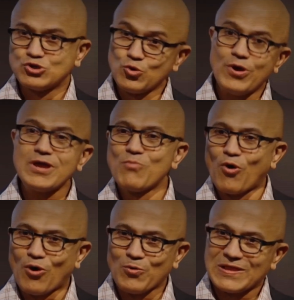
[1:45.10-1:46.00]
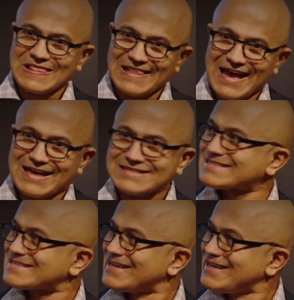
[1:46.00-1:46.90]
Doing more with
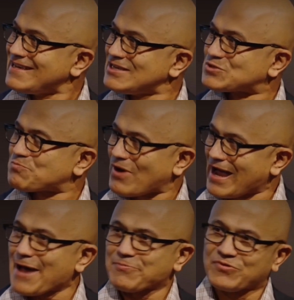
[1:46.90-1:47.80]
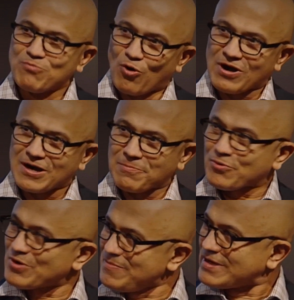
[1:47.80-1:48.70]
less is perhaps more at a
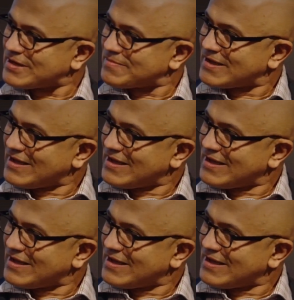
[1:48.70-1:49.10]
premium.